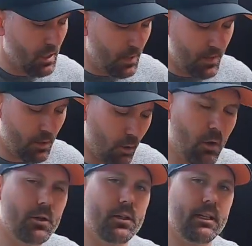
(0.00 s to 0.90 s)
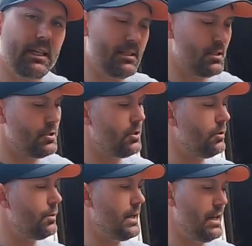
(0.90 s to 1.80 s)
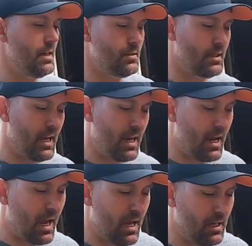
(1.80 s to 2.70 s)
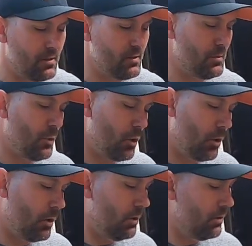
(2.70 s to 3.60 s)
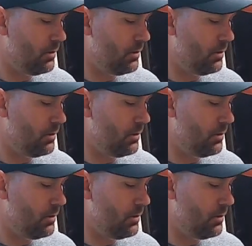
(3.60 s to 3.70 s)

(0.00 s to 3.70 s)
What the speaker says: And then all you'll need to do is get a small